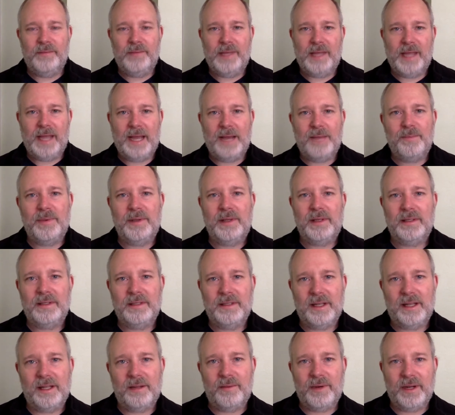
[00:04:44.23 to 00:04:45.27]
be happy and
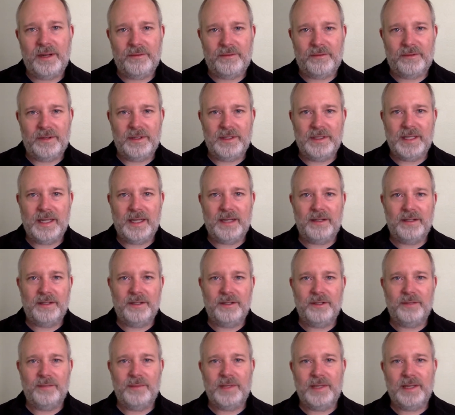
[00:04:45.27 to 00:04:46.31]
celebrate for a day or
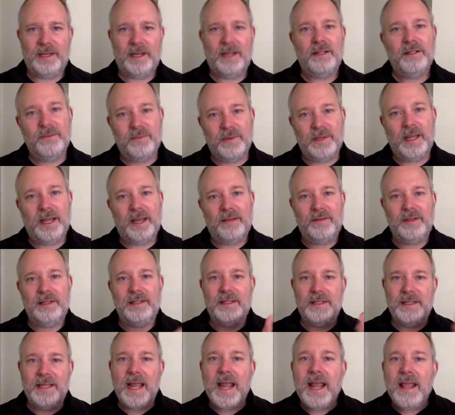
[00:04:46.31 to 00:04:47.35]
2 because we haven't
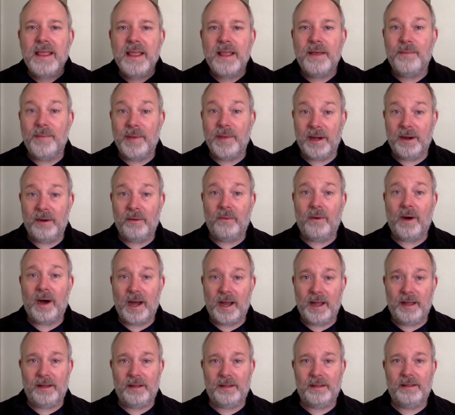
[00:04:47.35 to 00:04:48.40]
seen them in a
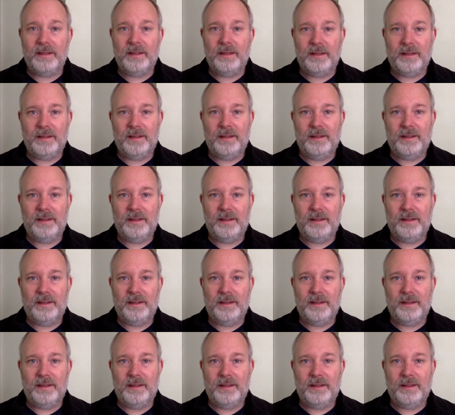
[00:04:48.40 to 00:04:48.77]
while.